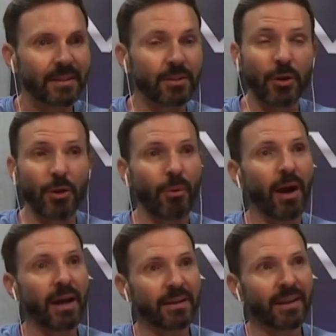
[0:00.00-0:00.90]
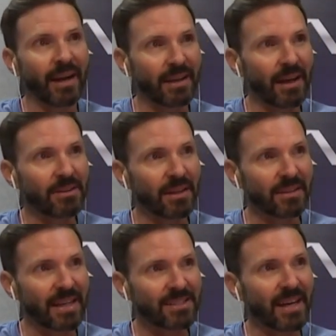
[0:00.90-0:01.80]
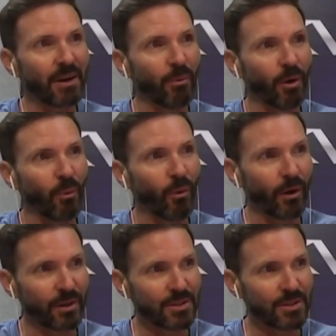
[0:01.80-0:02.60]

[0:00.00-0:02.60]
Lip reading: No, you're right. And I think that's kind of where it works.